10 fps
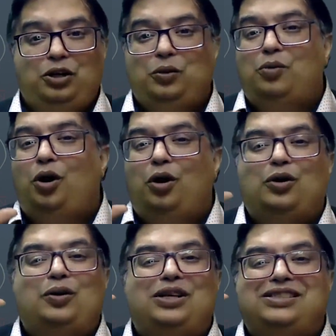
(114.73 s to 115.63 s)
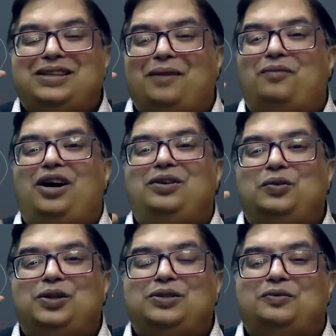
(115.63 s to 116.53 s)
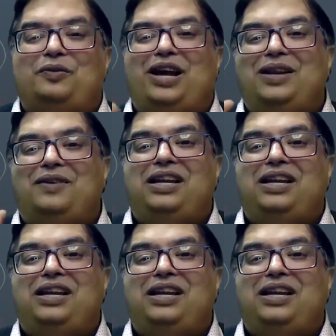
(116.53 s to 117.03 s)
Tomorrow is someone who is very,